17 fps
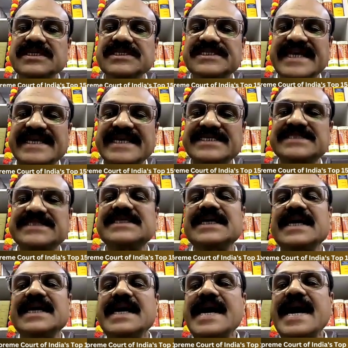
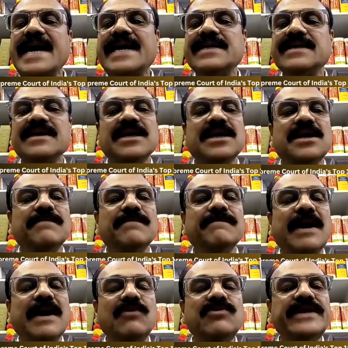SEZ, and
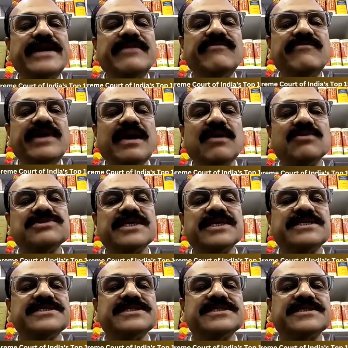bounded
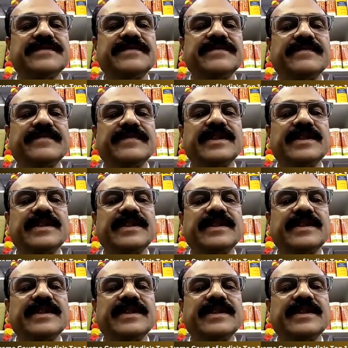warehouses.